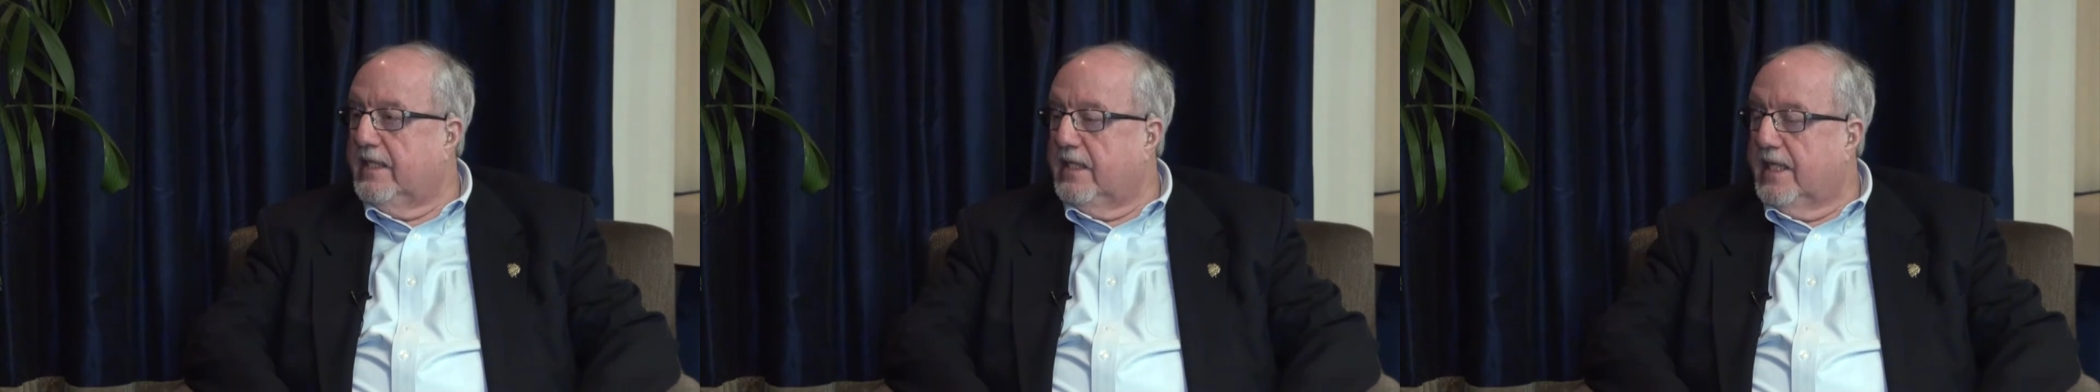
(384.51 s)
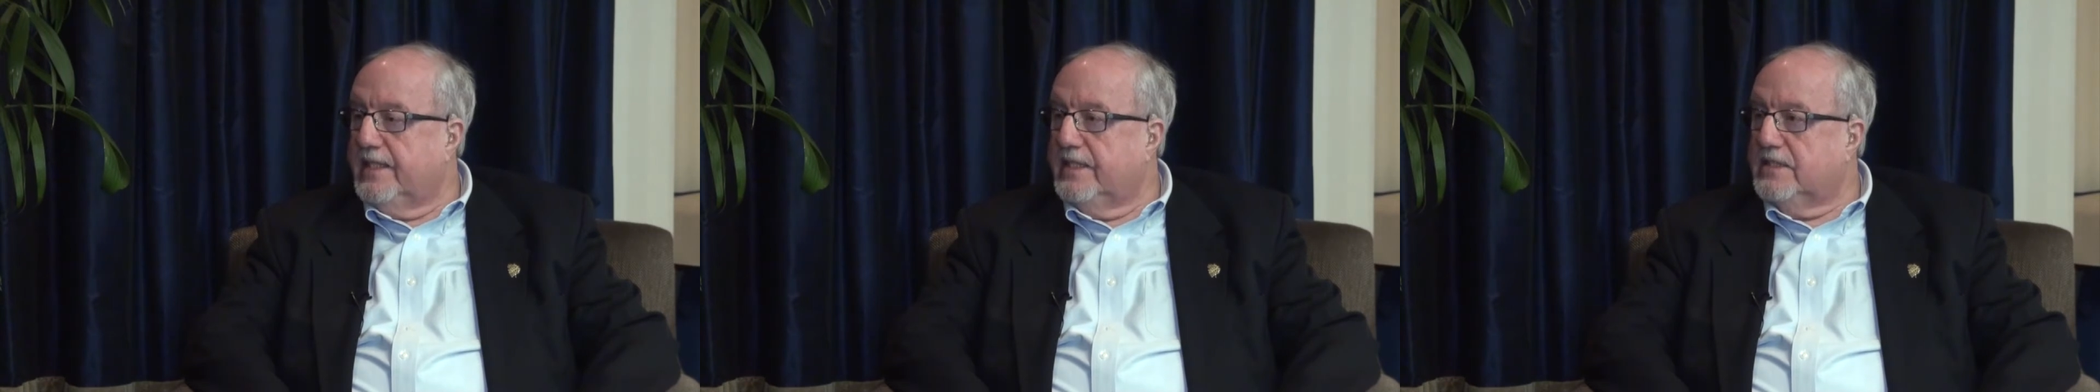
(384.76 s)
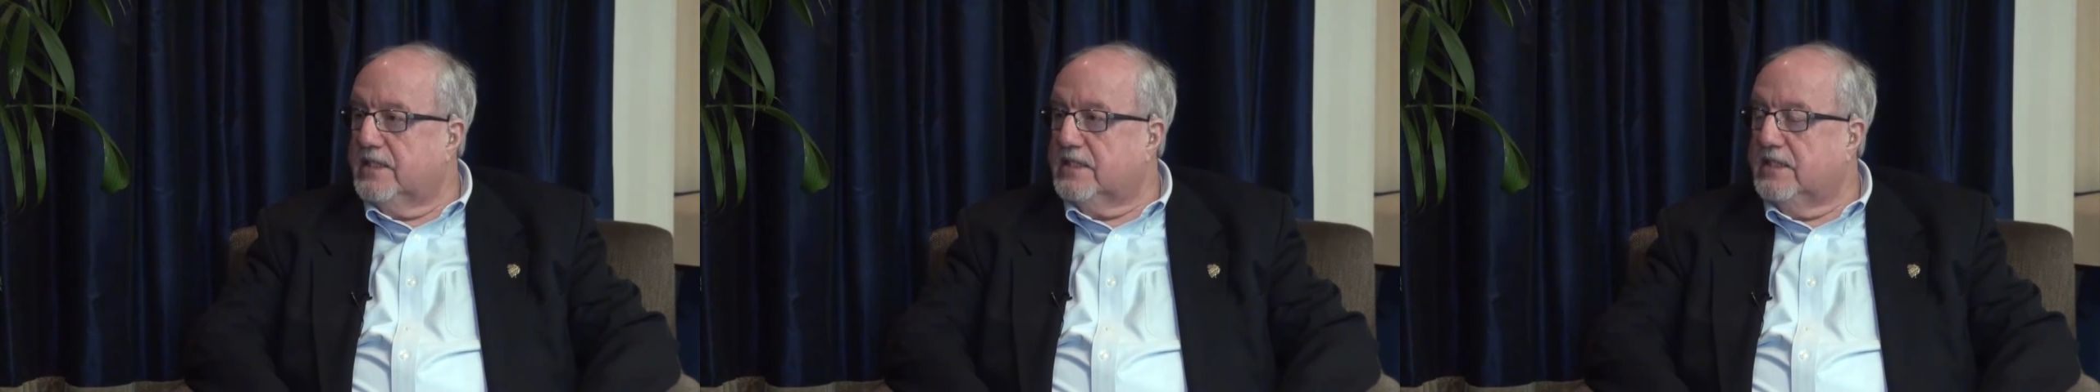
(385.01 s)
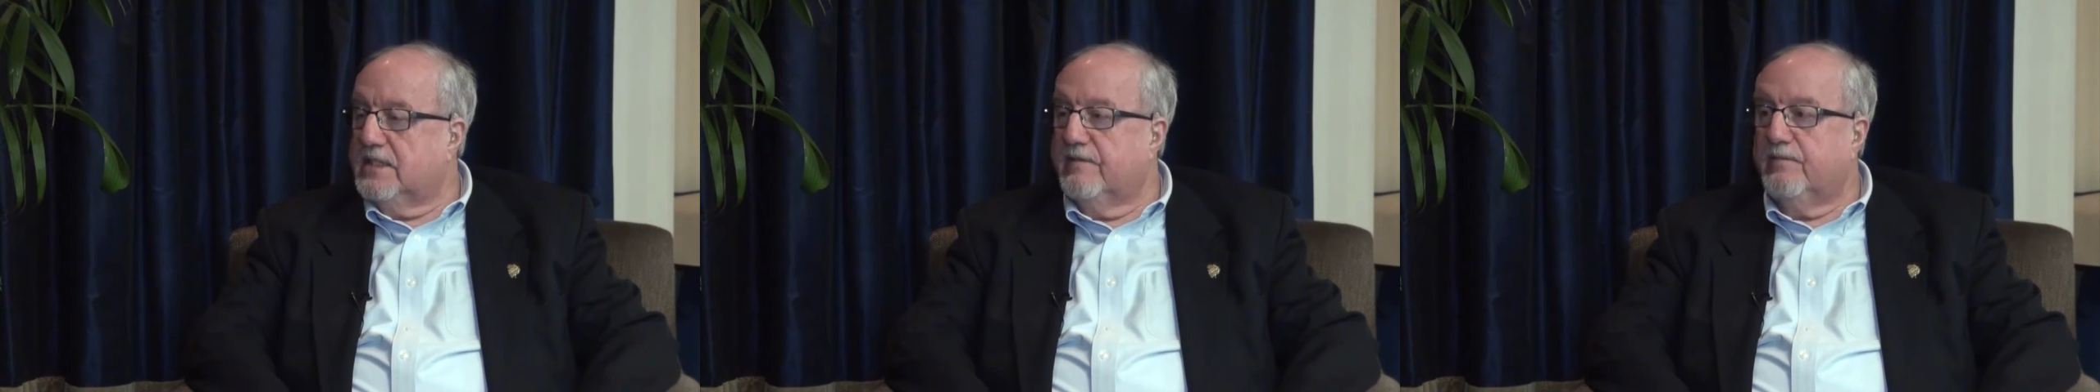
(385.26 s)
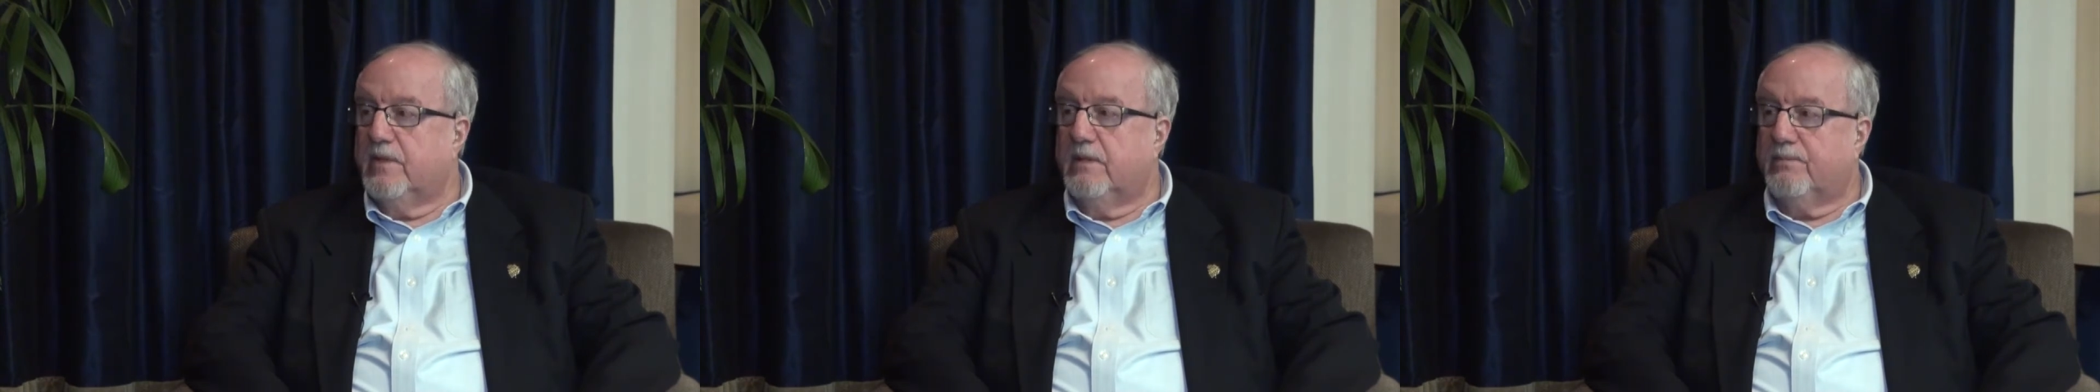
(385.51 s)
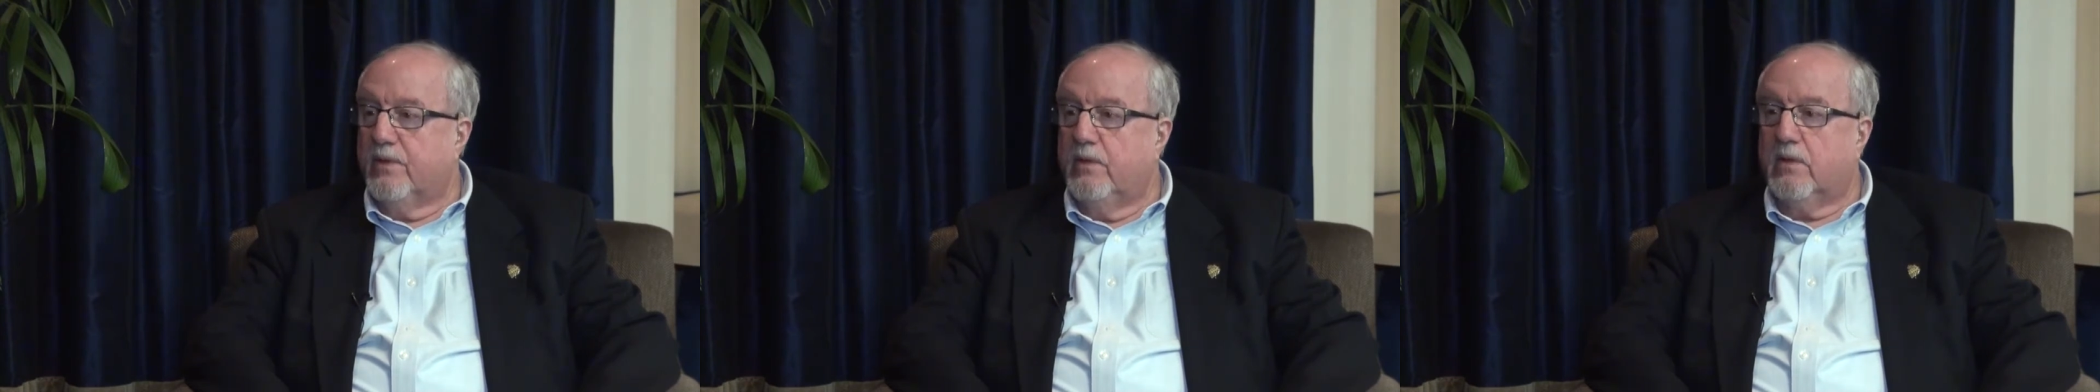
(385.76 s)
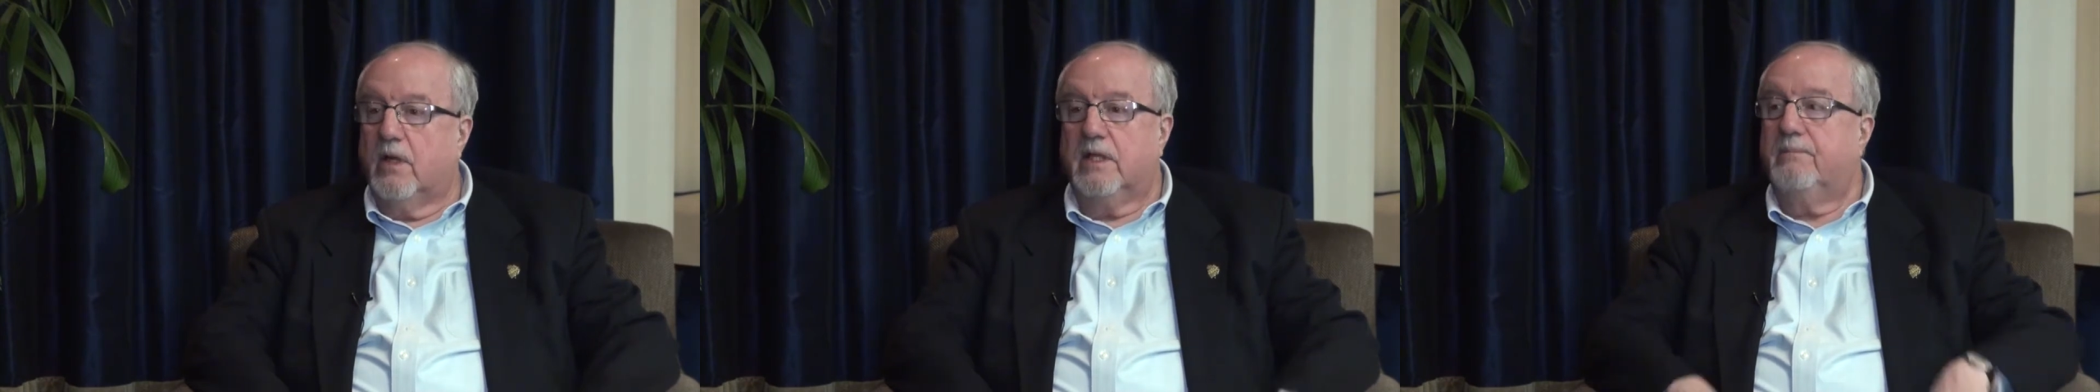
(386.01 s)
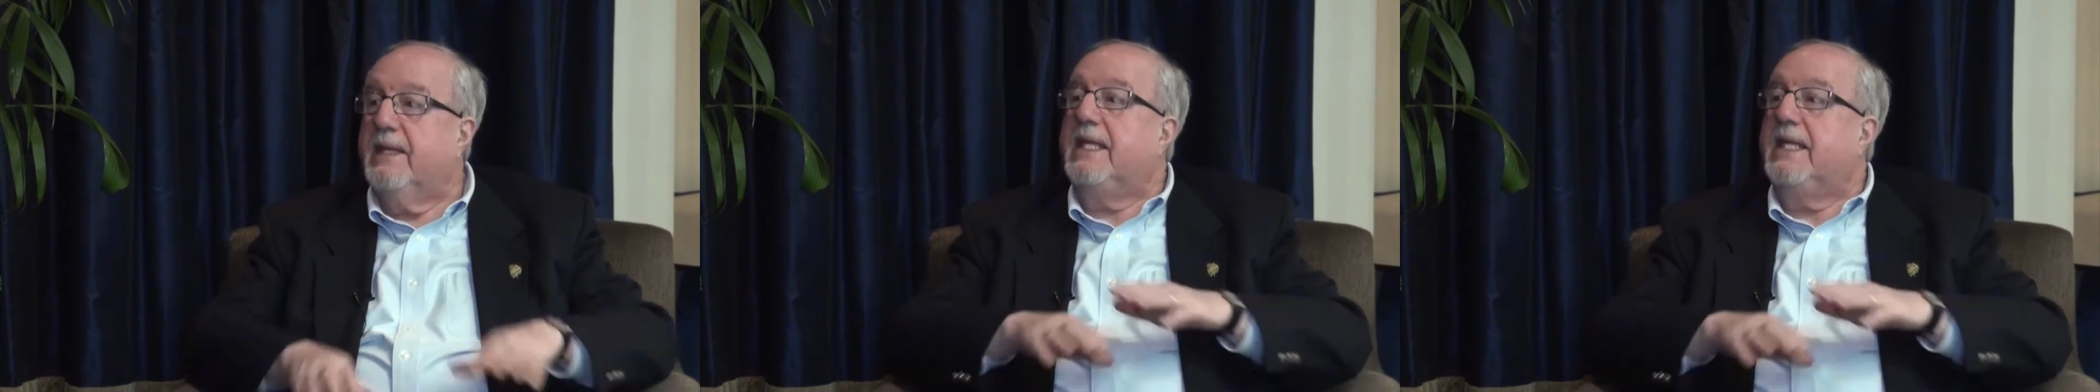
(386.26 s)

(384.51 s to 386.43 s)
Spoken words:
in 1967 with a protocol that